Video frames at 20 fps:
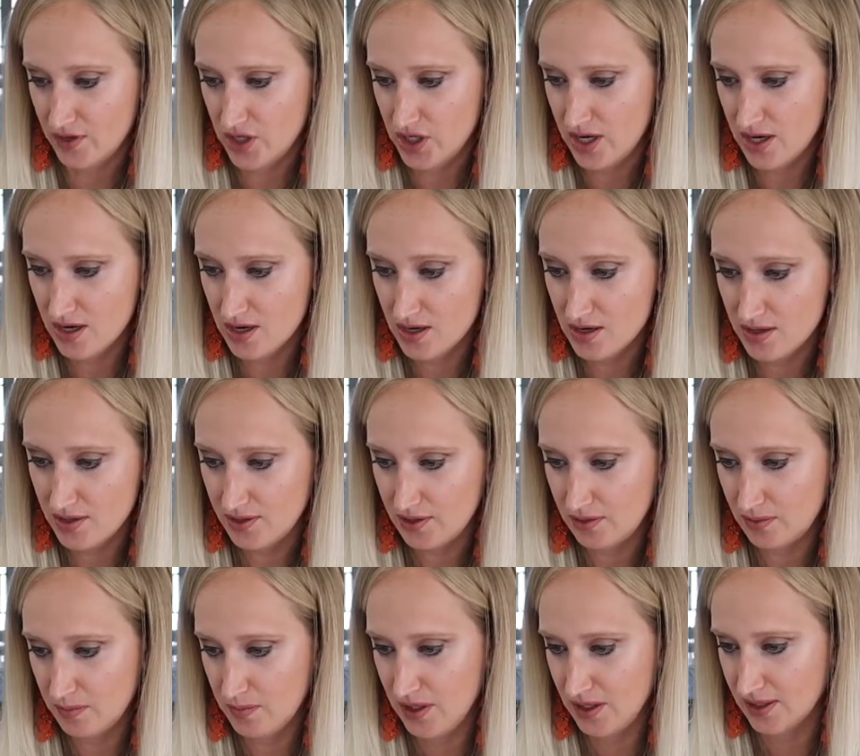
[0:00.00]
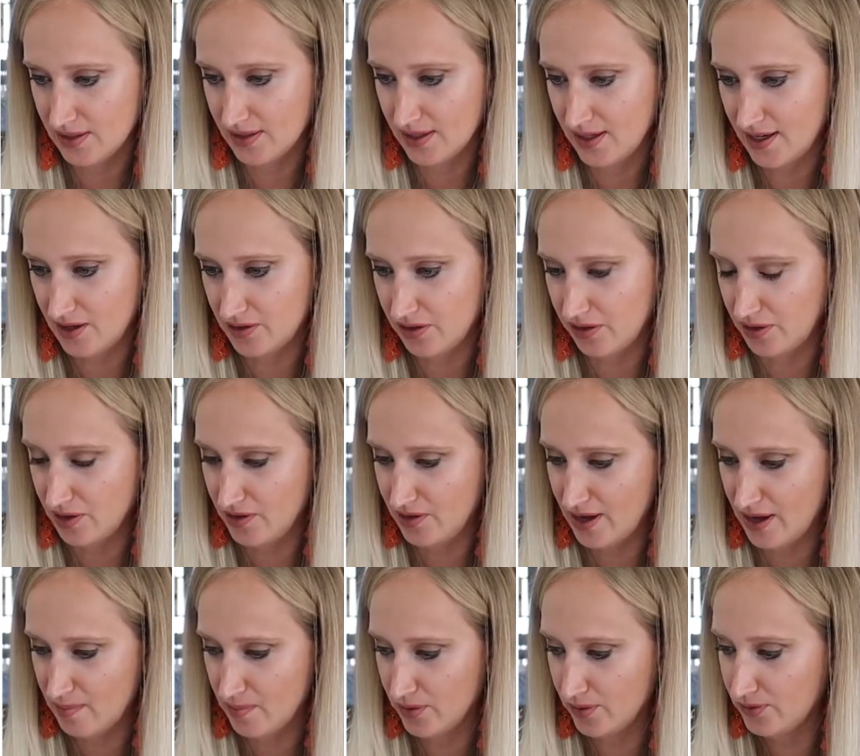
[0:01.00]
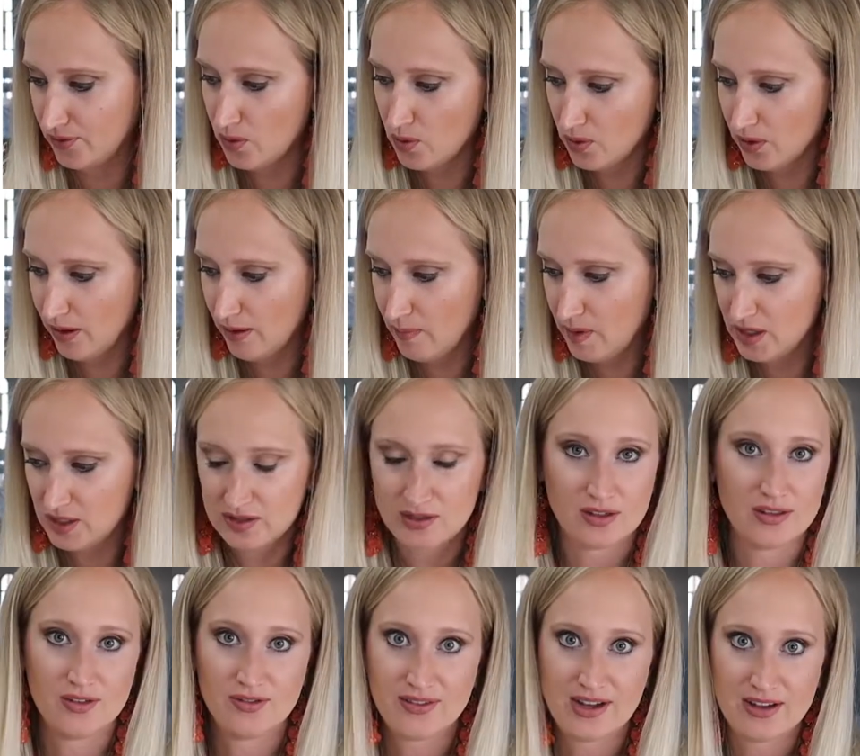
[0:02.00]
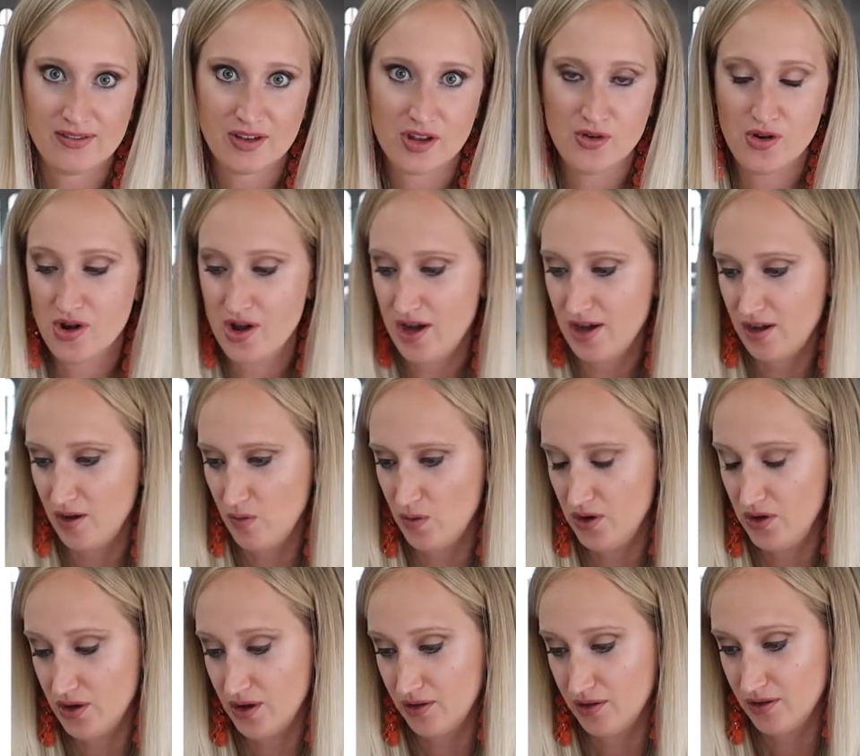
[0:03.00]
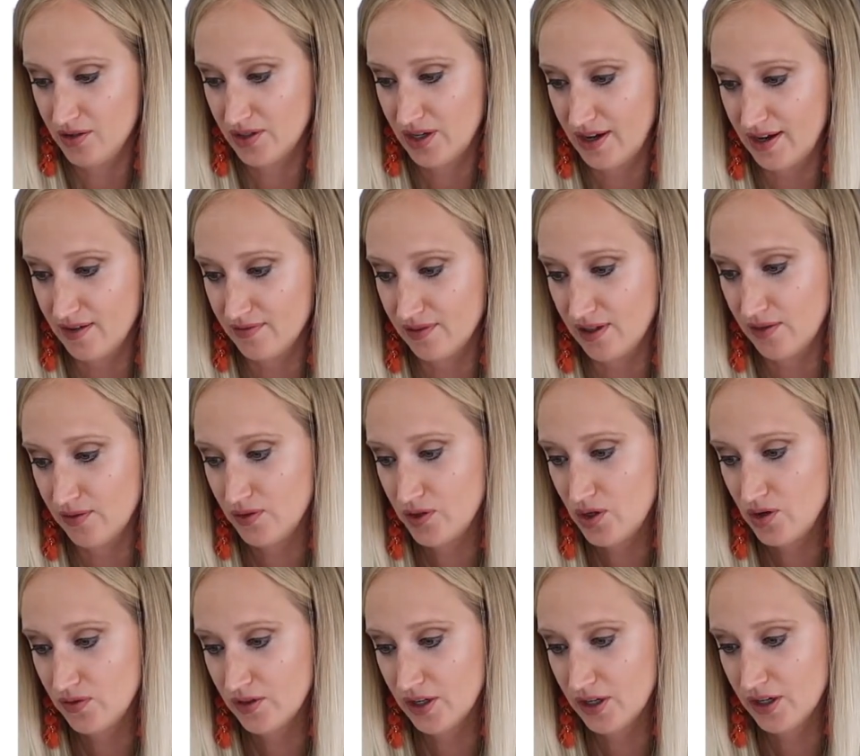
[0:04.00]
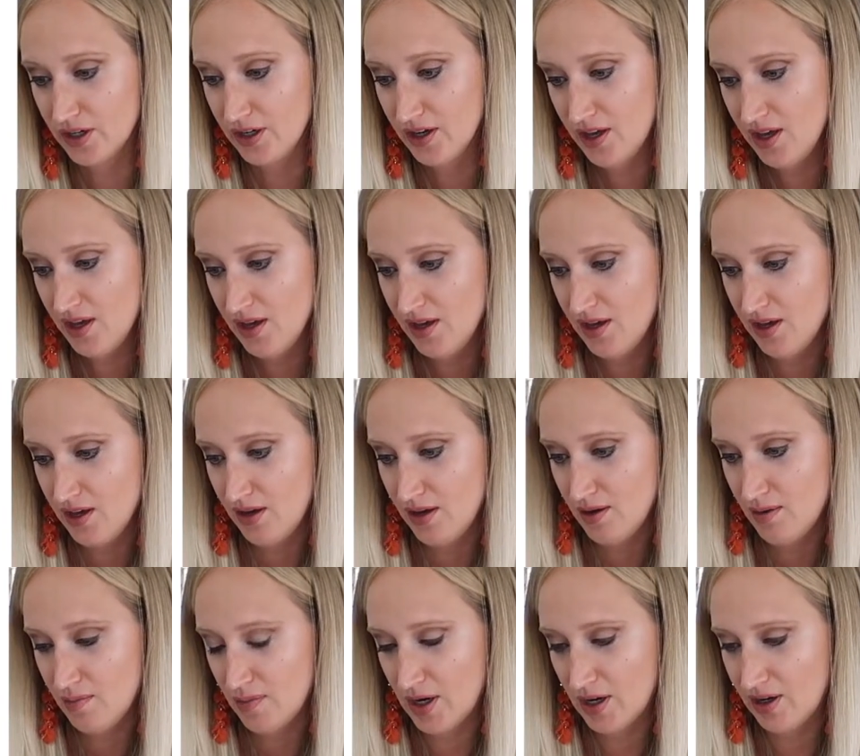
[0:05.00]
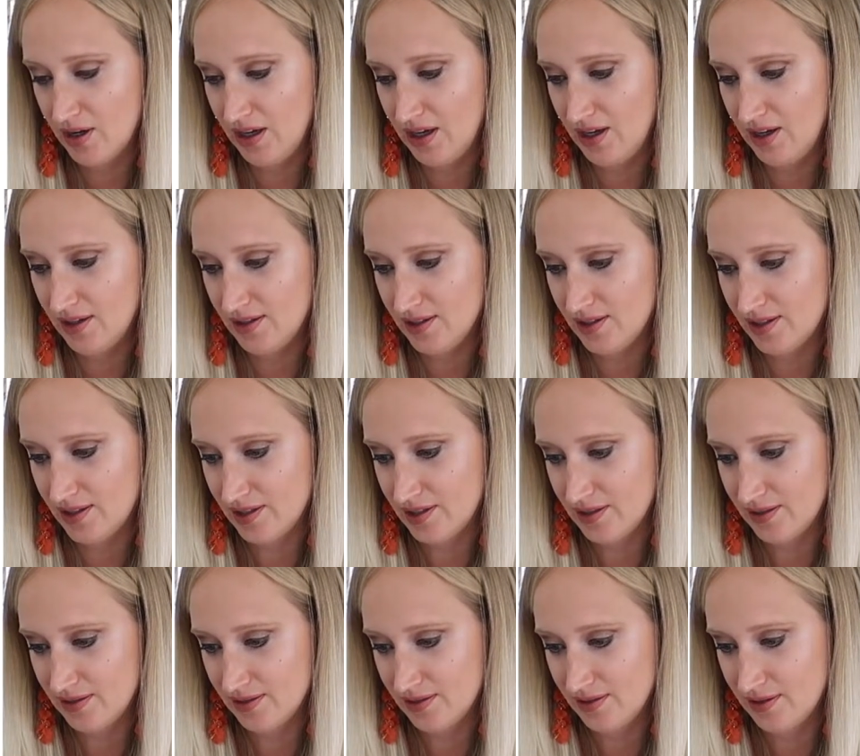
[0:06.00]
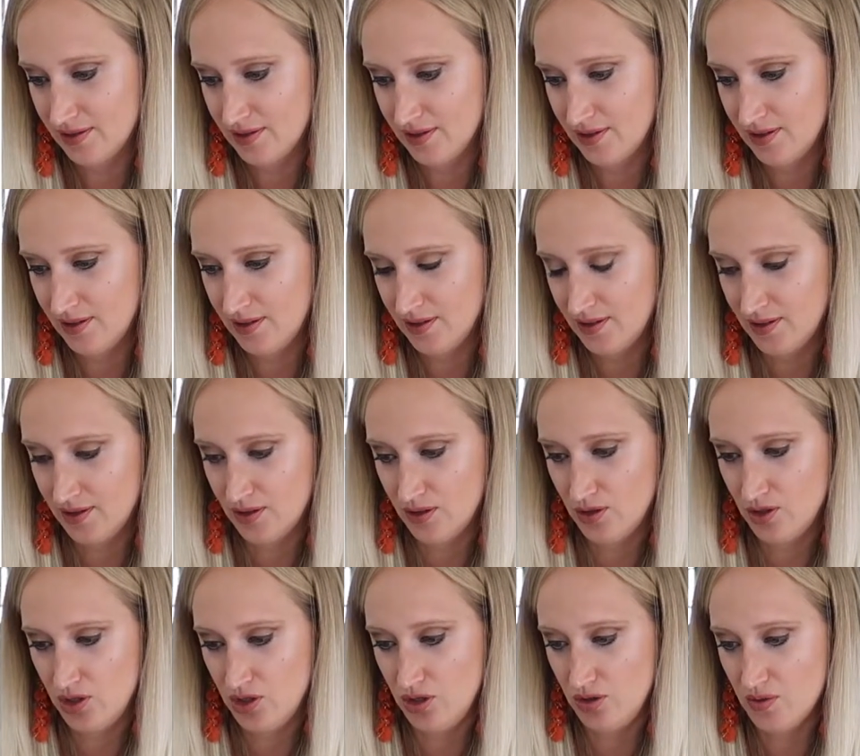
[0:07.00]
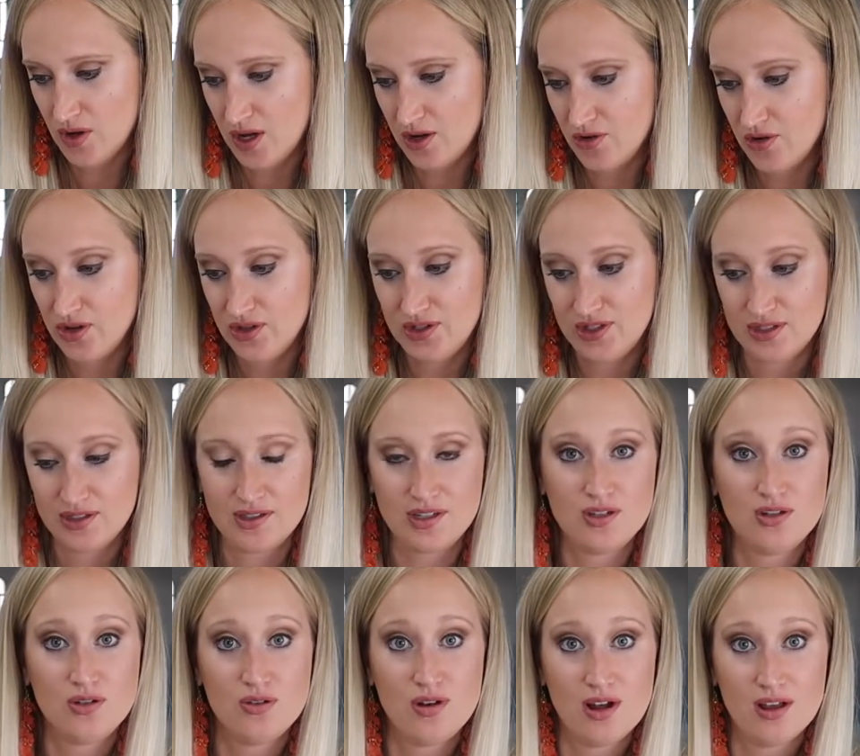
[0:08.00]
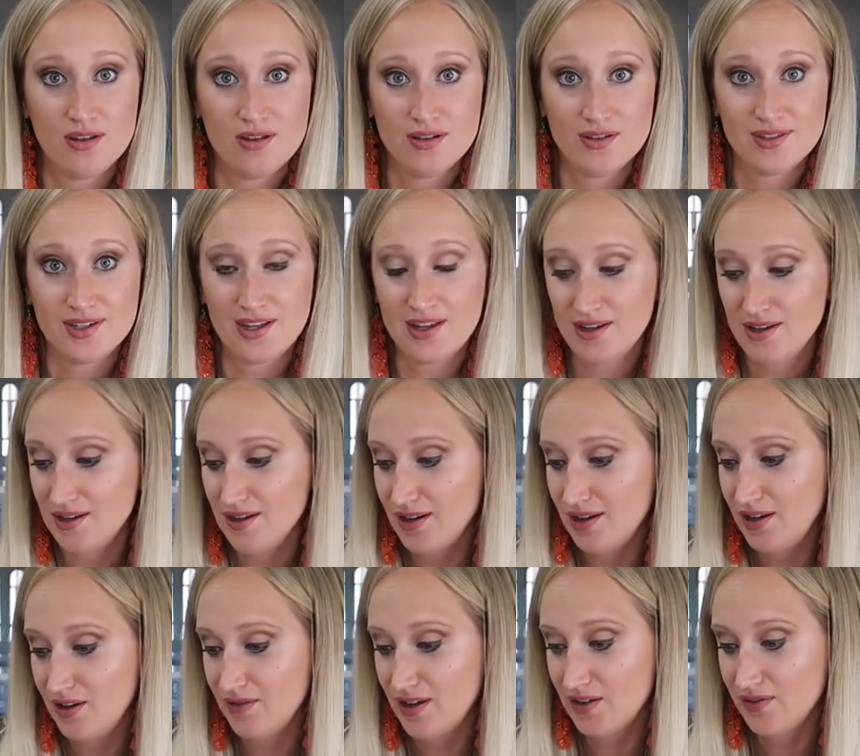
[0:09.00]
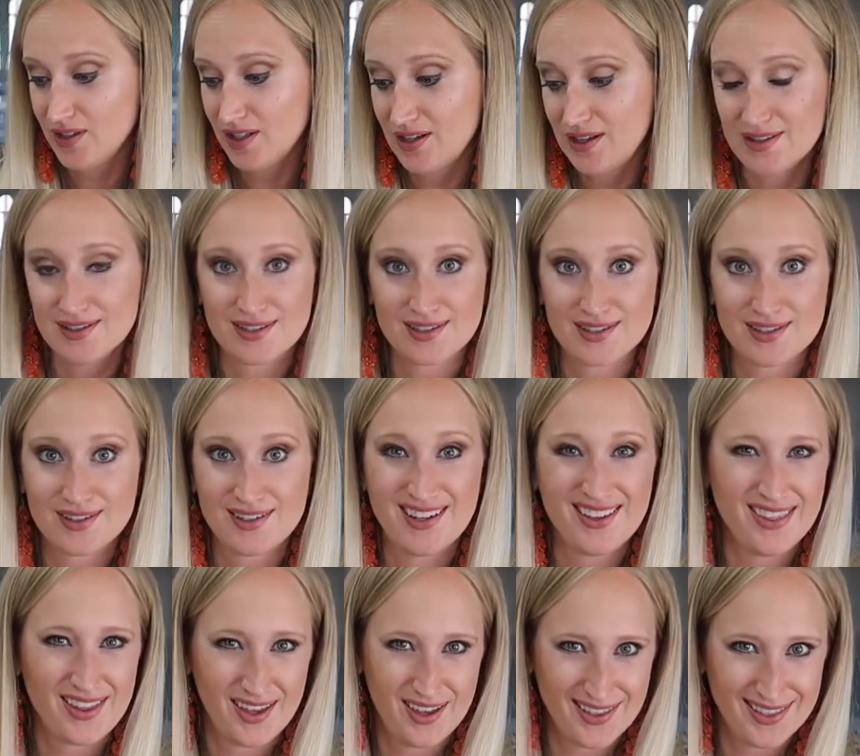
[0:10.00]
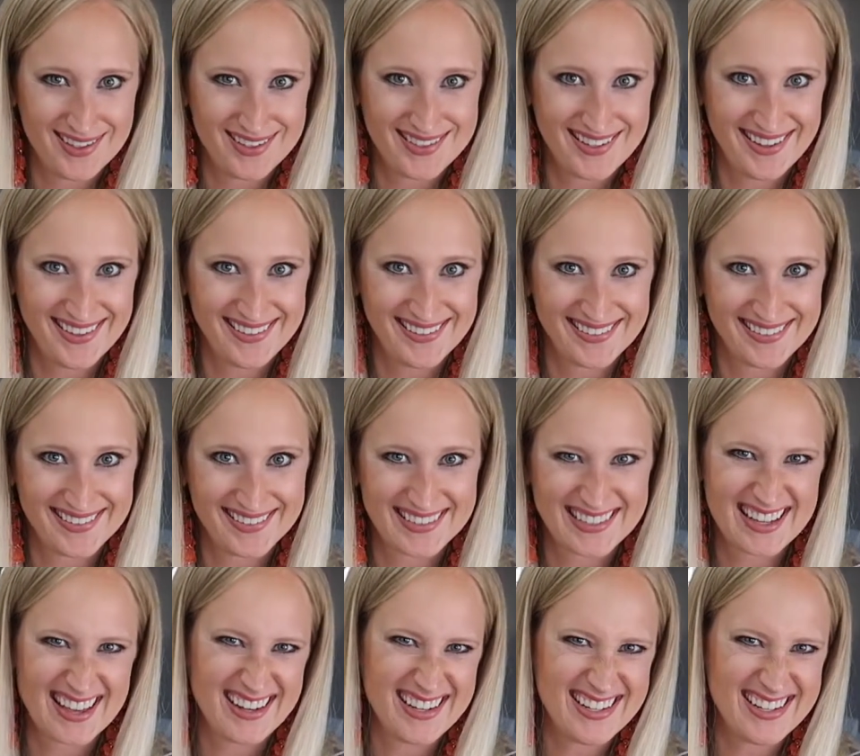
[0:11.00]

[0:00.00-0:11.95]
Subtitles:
shares because I calculated that before based on the $581 that I have left over. Market, $262.95. Getting the hang of this yet? It's kind